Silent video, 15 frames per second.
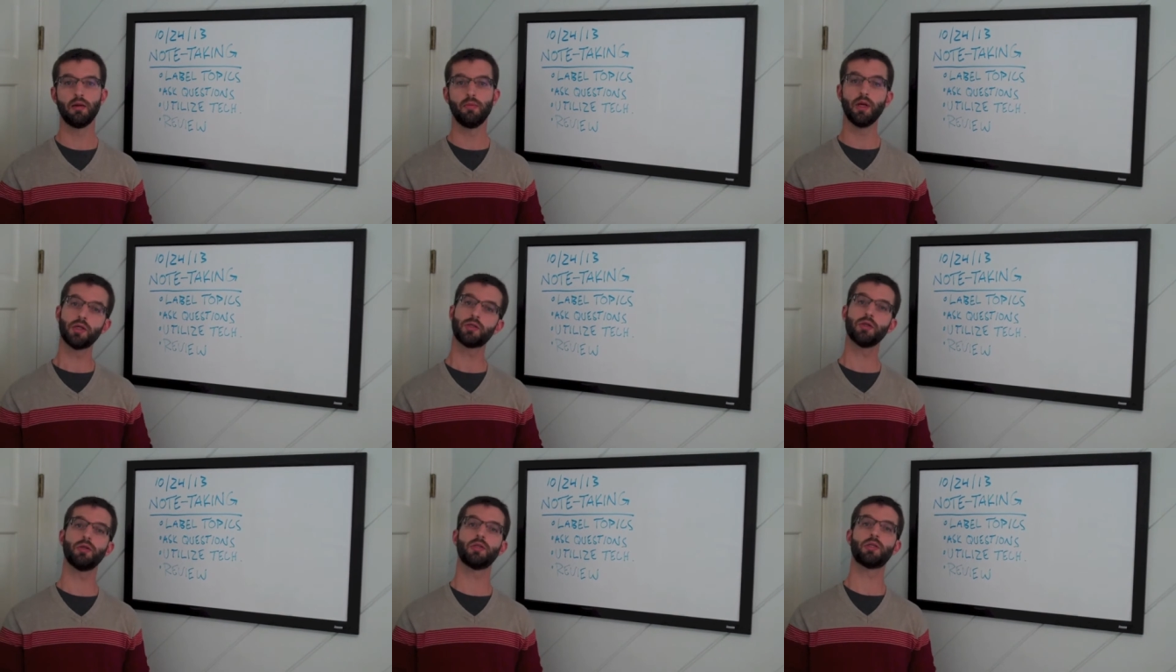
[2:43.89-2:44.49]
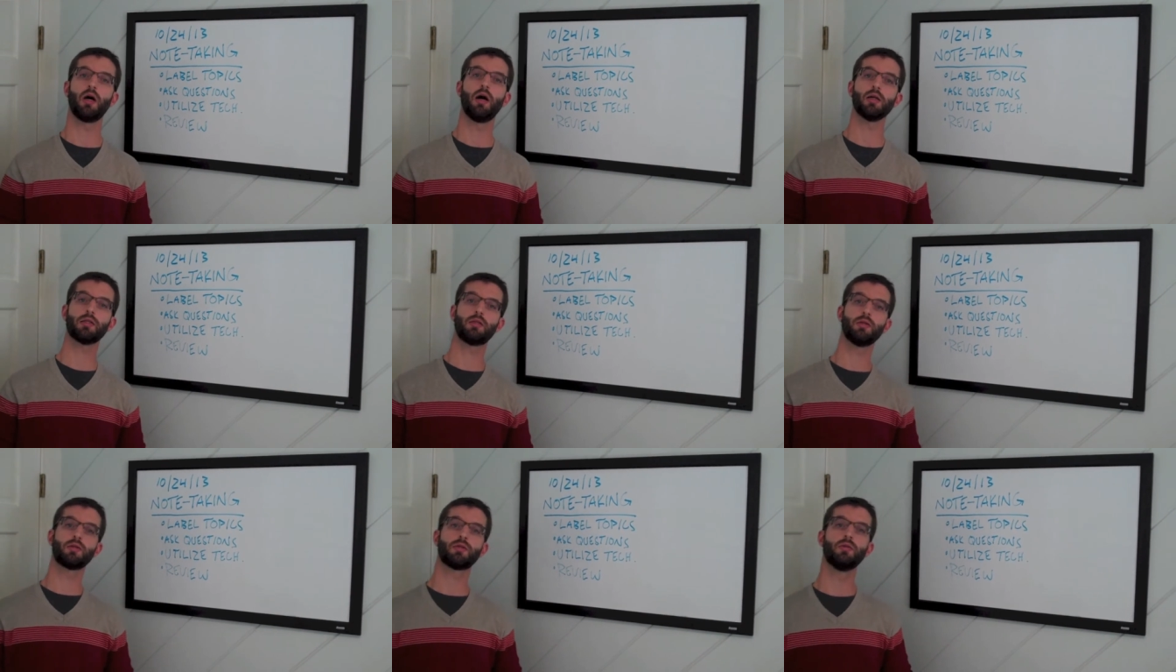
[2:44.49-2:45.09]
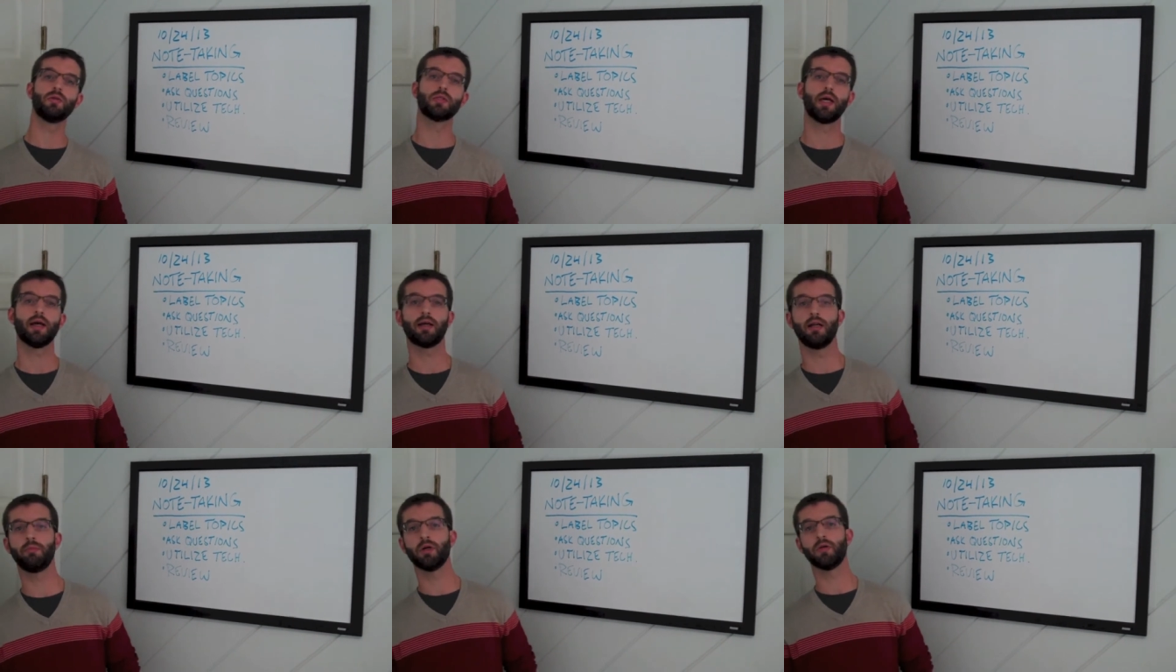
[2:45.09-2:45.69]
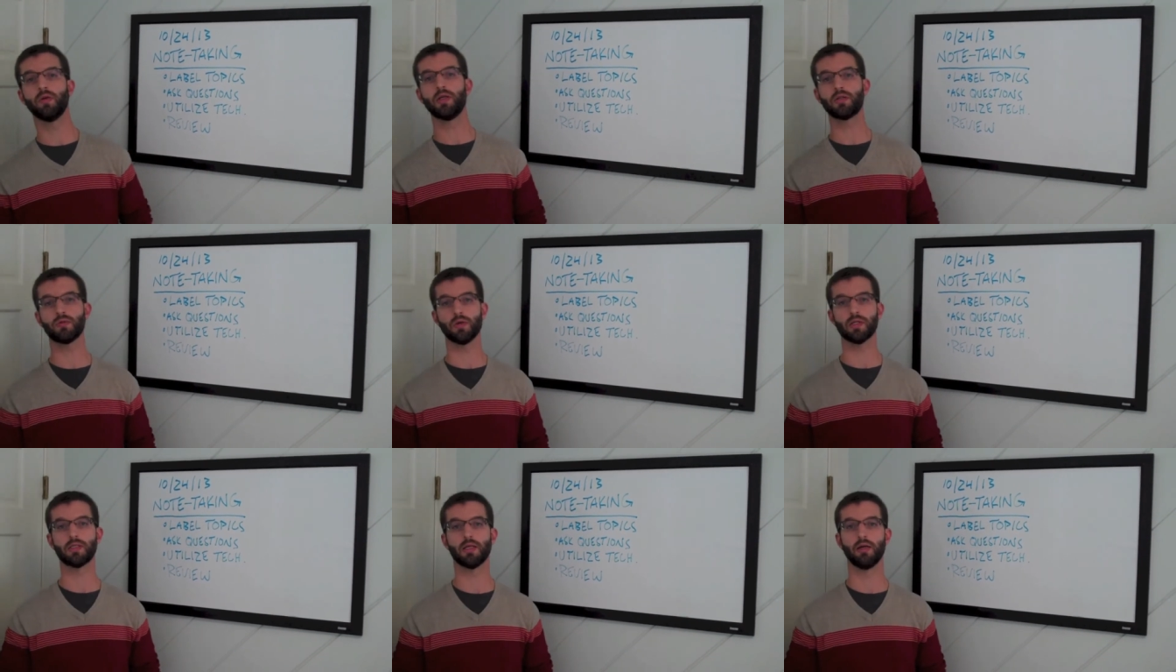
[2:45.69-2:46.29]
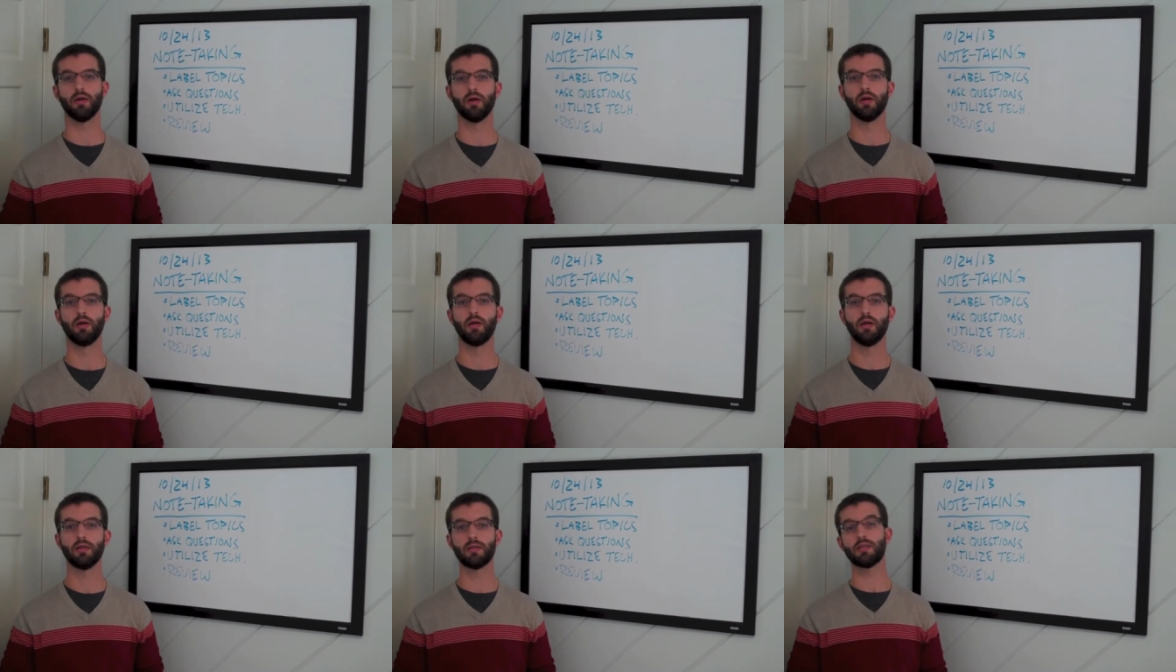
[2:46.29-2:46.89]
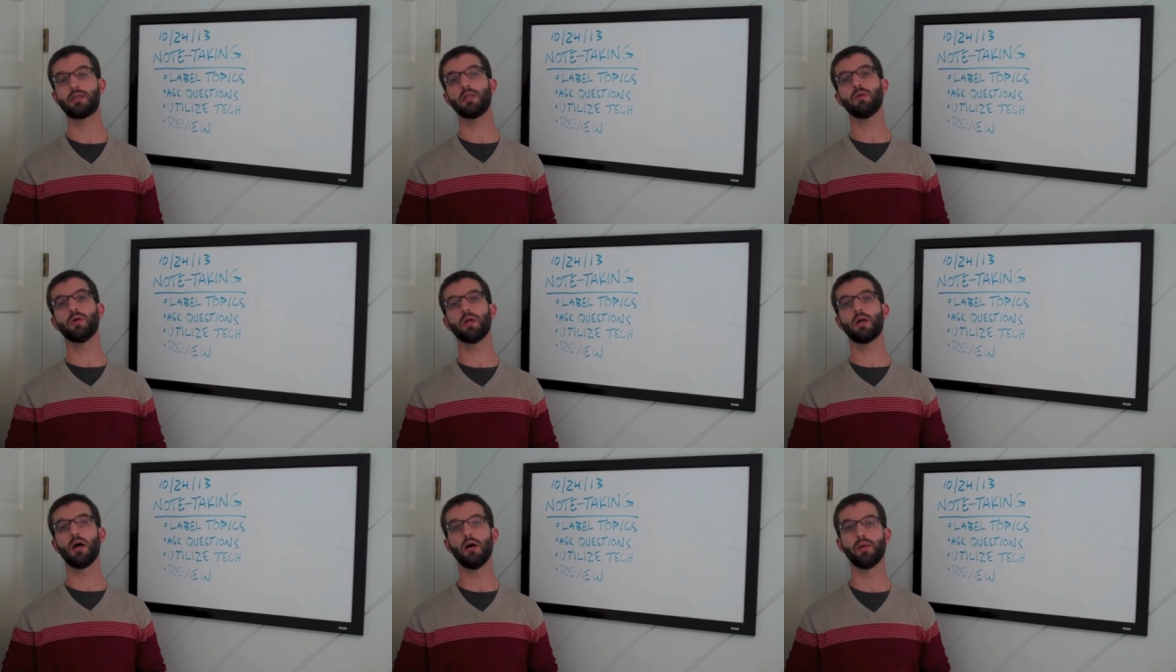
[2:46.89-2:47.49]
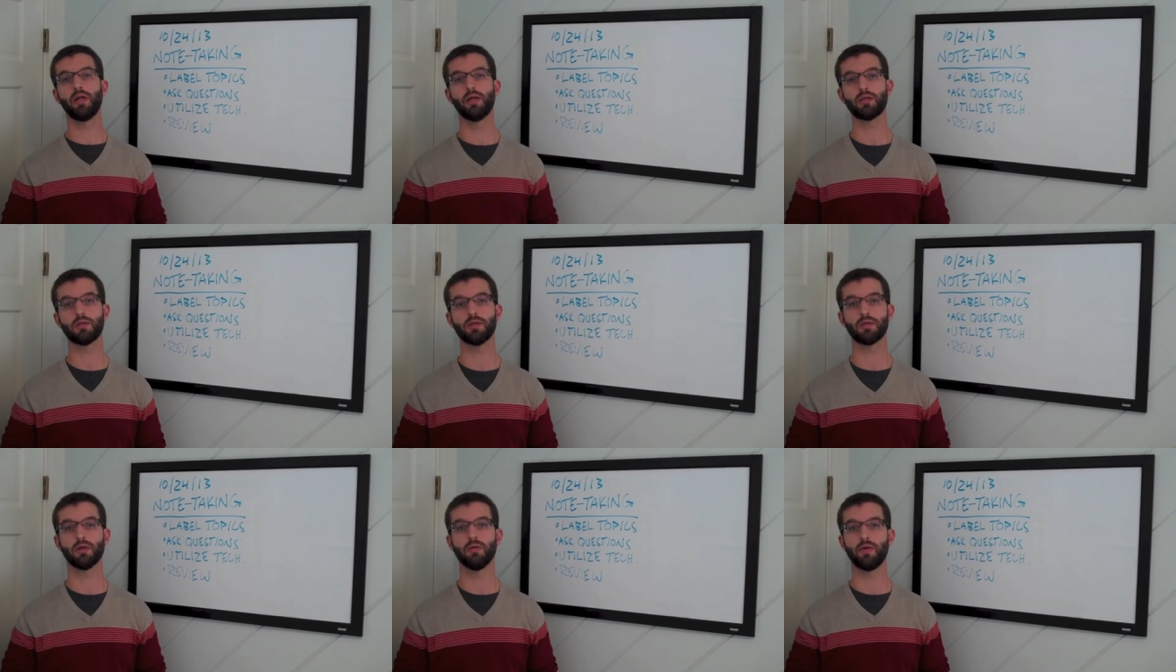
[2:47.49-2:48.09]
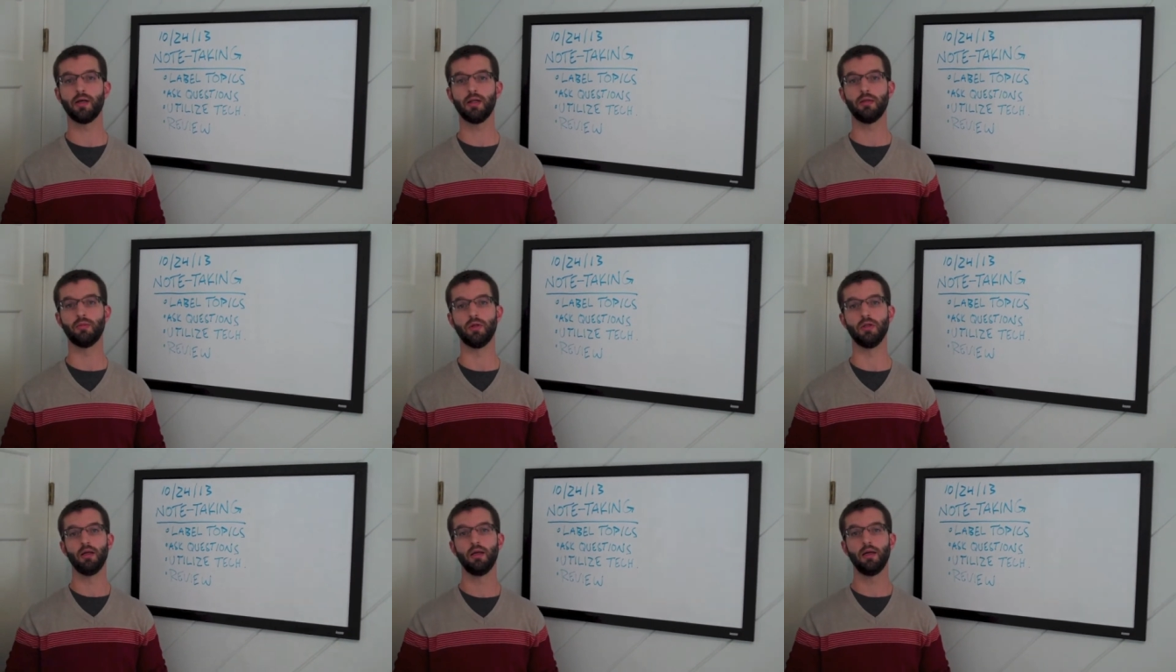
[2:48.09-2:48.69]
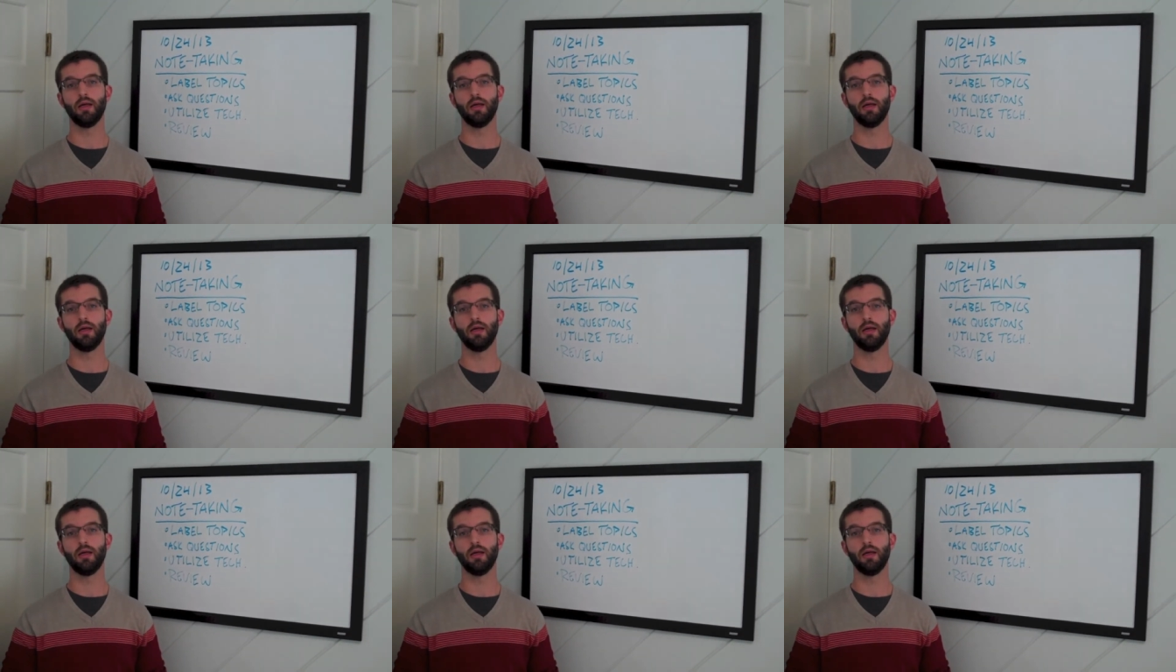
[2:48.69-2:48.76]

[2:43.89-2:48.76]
make sure you talk to your school's Academic Resource Center to see what accommodations are available.